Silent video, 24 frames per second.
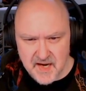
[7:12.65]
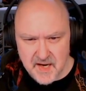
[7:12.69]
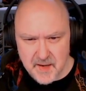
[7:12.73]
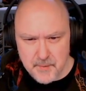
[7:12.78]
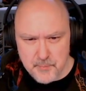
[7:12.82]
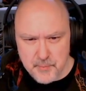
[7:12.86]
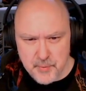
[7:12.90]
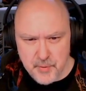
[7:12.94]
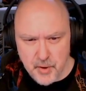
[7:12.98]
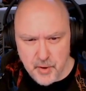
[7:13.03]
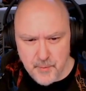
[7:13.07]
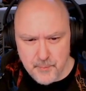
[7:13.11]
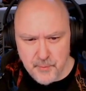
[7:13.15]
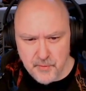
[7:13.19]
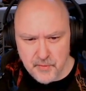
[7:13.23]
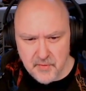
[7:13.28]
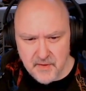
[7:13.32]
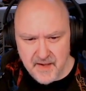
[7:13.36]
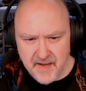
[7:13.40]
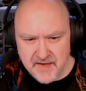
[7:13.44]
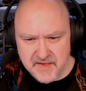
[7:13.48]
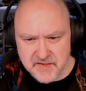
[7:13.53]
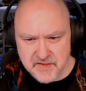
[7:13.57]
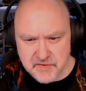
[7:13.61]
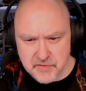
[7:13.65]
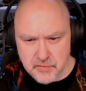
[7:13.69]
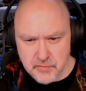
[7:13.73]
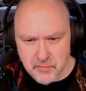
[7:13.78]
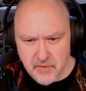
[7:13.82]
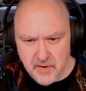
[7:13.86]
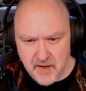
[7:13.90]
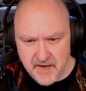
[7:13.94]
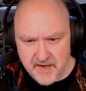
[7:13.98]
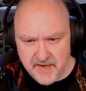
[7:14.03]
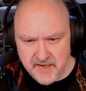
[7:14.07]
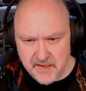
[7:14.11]
are purple and
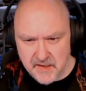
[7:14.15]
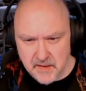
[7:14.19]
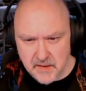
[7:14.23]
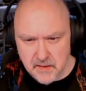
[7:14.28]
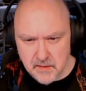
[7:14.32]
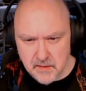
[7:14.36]
grey.